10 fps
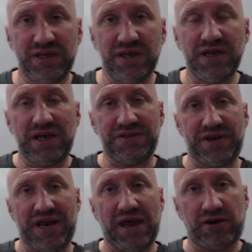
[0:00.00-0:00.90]
and then
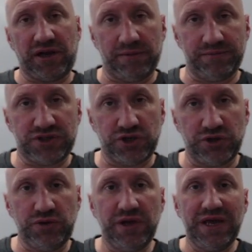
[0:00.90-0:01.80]
outcome 2,
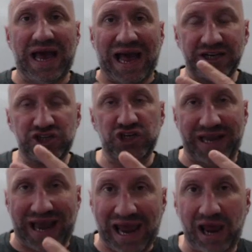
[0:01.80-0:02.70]
actually
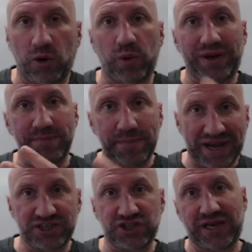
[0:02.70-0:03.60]
how we manage
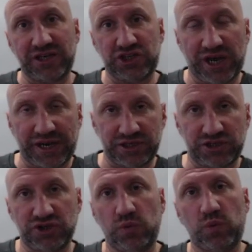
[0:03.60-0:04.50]
that change
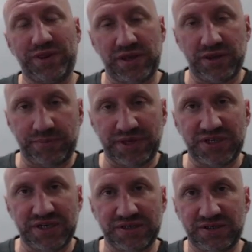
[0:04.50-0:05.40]
within the
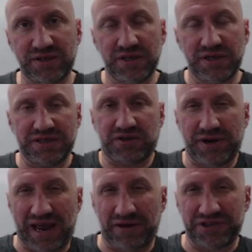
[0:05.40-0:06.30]
business. That's kind of how
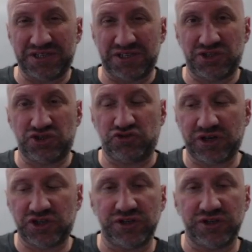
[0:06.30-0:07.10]
this is structured,